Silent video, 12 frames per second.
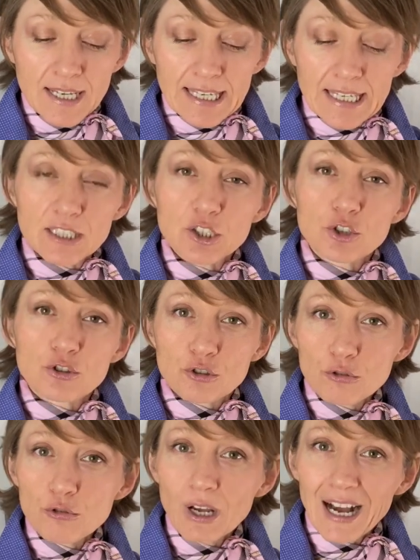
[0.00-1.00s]
It's
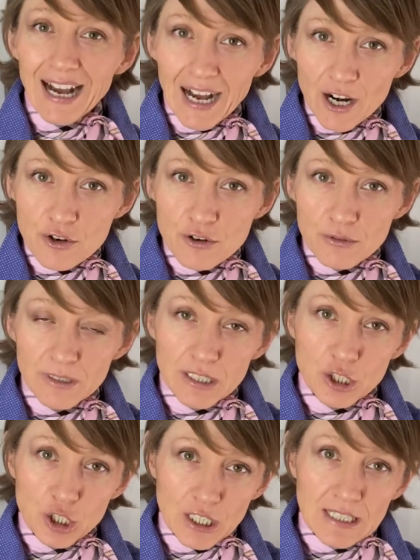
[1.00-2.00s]

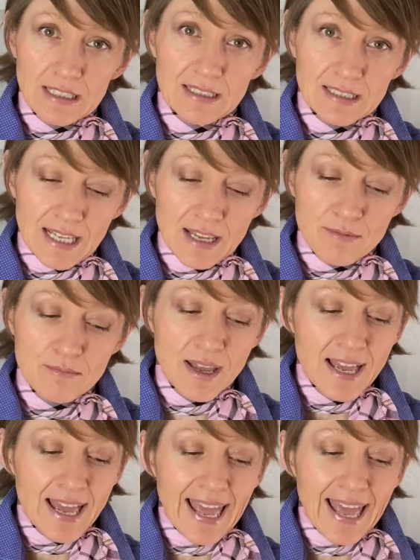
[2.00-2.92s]
200 GSM,